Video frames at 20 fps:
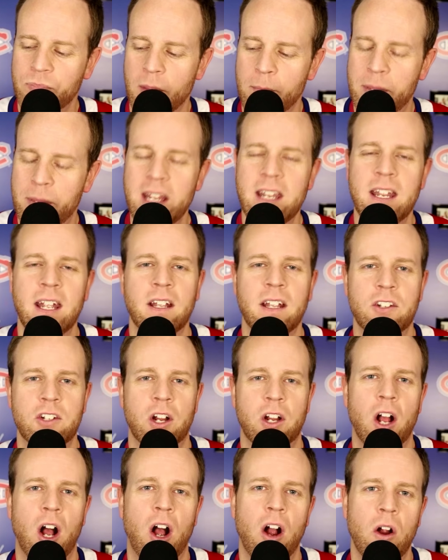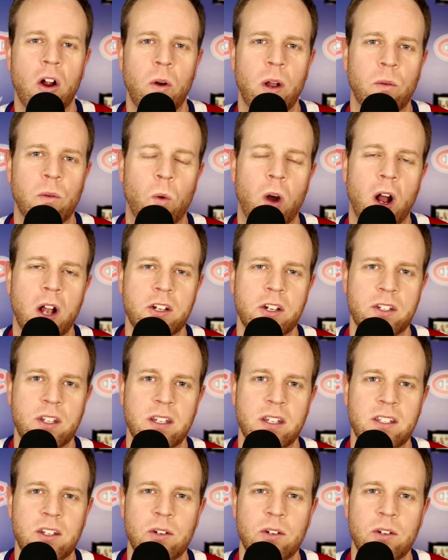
beating Chicago and Washington,